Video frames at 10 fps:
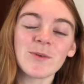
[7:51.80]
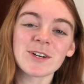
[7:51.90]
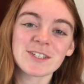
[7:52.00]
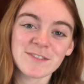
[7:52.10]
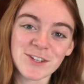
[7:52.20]

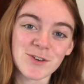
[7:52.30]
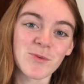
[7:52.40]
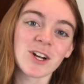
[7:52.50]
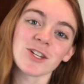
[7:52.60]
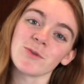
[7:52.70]
works for you,
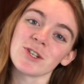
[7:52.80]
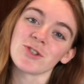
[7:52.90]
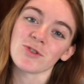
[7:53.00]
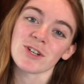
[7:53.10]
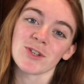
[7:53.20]
what you
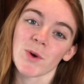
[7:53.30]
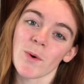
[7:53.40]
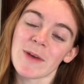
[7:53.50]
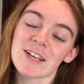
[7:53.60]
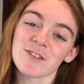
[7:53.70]
enjoy doing,
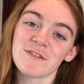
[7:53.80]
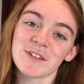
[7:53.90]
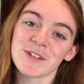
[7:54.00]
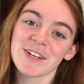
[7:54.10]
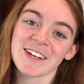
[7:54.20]
what makes you
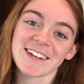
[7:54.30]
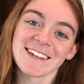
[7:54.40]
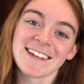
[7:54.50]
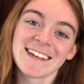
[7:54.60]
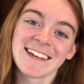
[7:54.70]
feel good.
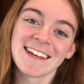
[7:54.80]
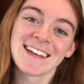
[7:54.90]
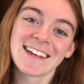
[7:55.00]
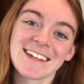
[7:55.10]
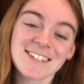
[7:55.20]

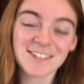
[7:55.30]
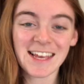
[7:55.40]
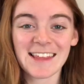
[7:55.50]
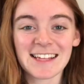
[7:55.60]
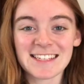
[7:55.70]
And so
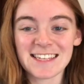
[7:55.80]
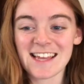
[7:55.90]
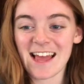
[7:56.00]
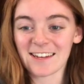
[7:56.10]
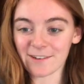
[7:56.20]
yeah, that's
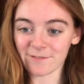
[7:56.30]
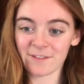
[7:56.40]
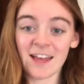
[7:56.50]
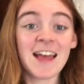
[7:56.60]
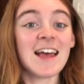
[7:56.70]
the end of
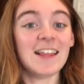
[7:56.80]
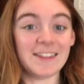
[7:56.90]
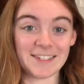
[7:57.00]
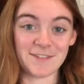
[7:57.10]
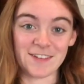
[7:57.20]

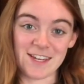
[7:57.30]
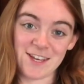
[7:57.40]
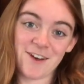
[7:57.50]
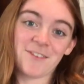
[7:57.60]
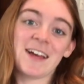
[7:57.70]
this
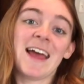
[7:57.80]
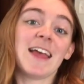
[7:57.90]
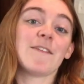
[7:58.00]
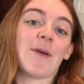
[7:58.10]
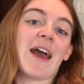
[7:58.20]
video.
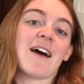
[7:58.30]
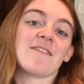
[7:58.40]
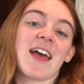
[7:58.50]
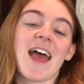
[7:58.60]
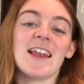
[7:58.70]
If you have
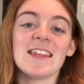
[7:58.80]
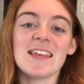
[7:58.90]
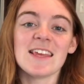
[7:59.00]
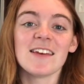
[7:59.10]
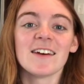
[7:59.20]

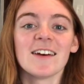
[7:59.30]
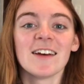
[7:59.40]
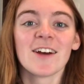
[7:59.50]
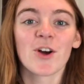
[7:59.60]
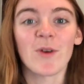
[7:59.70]
any
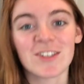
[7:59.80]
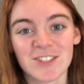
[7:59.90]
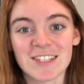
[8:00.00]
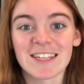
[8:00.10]
questions